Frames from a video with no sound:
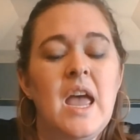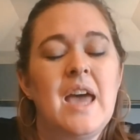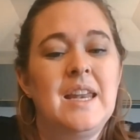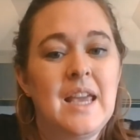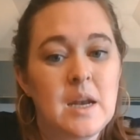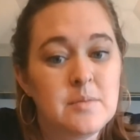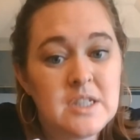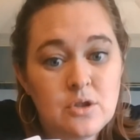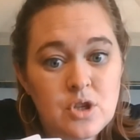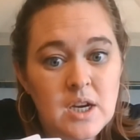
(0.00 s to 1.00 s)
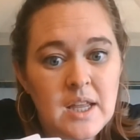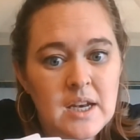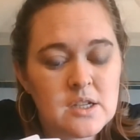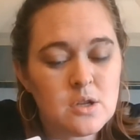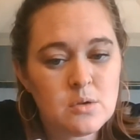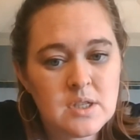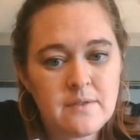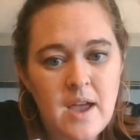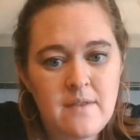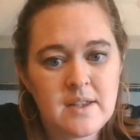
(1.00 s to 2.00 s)
And again, I'm still trying to get as close to
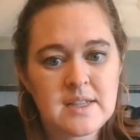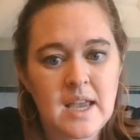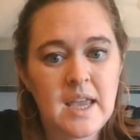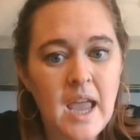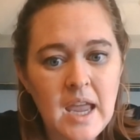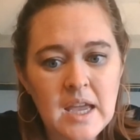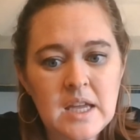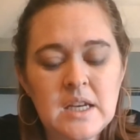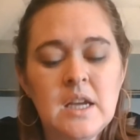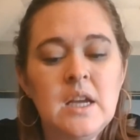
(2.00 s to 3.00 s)
5 as I can.